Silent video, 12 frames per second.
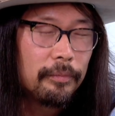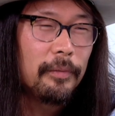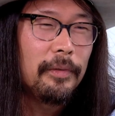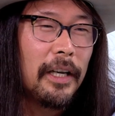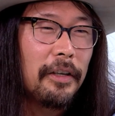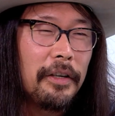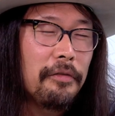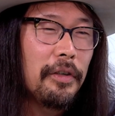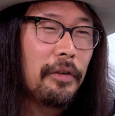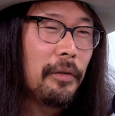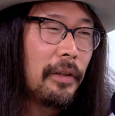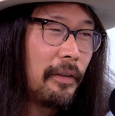I don't even
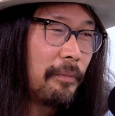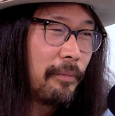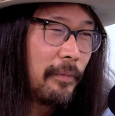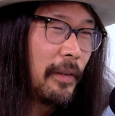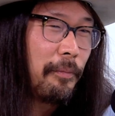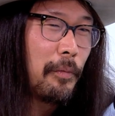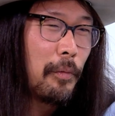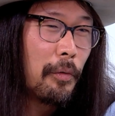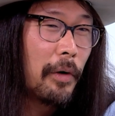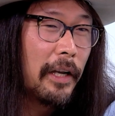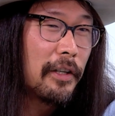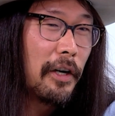know what the
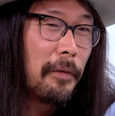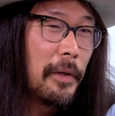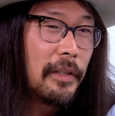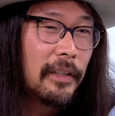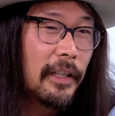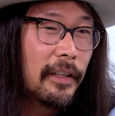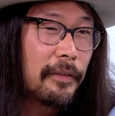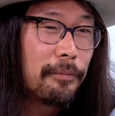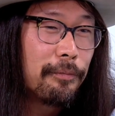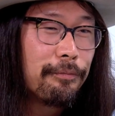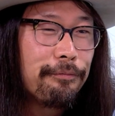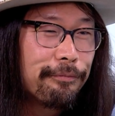right term is, like a
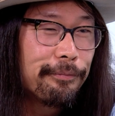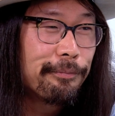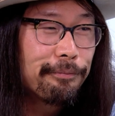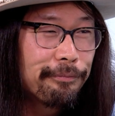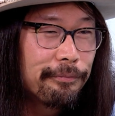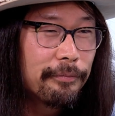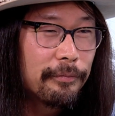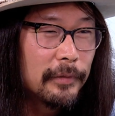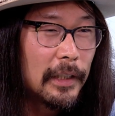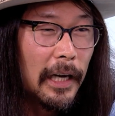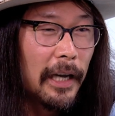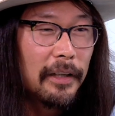
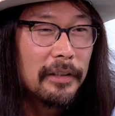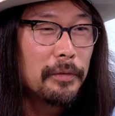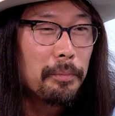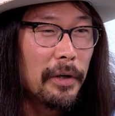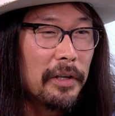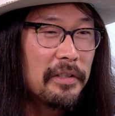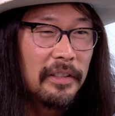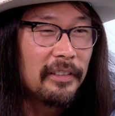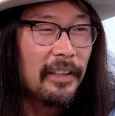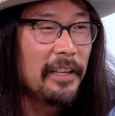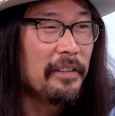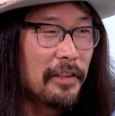guidance person
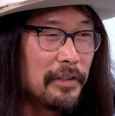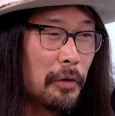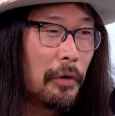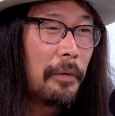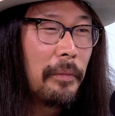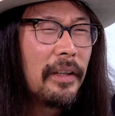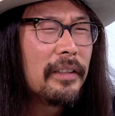at the dorm.